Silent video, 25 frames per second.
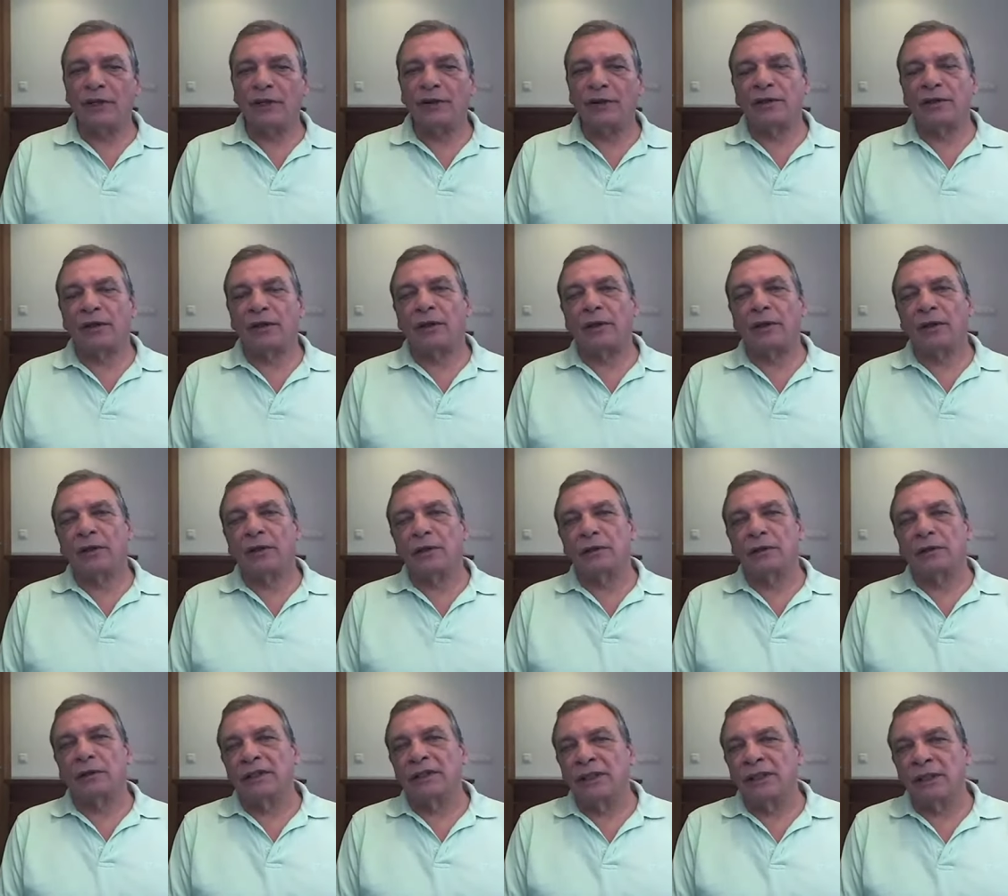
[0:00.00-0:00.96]
Either
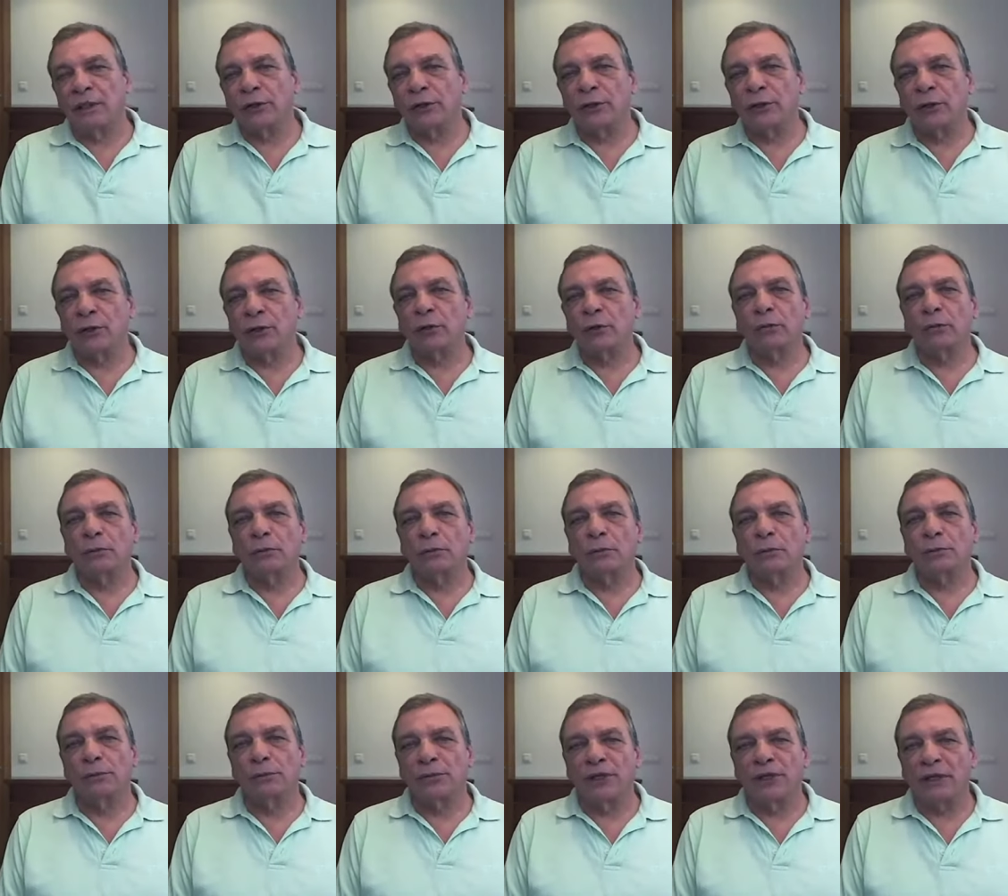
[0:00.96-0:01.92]
near you,
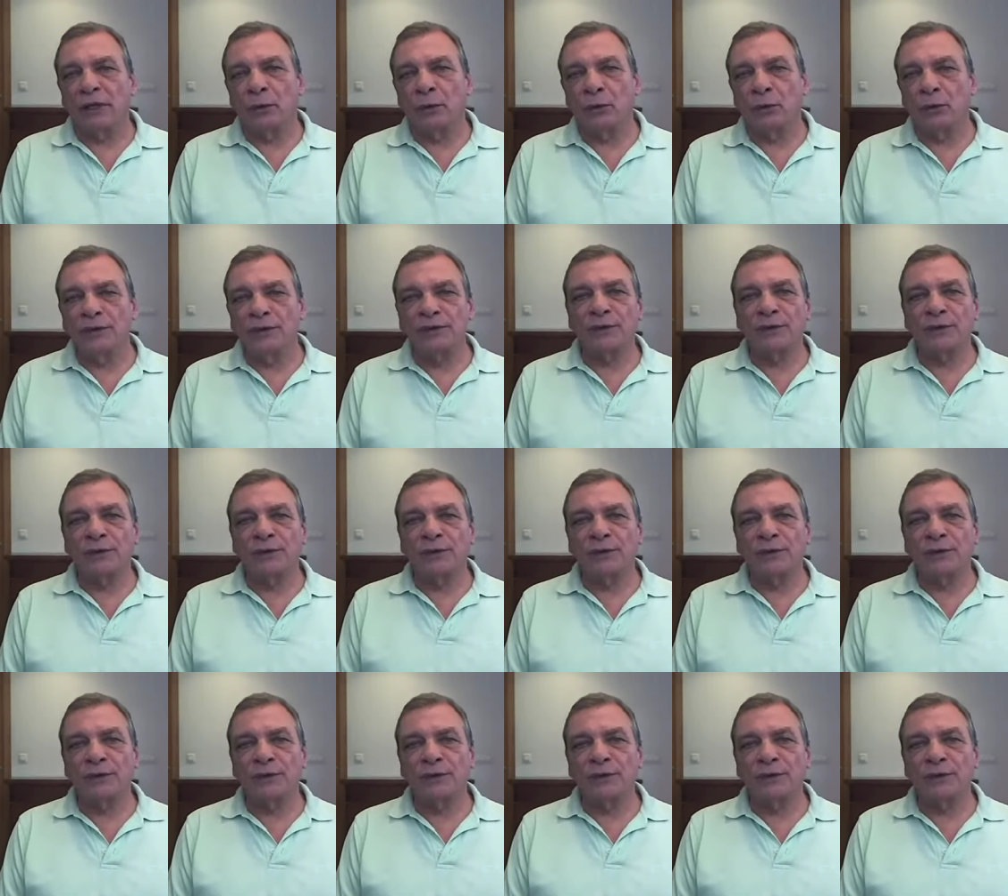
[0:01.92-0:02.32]
being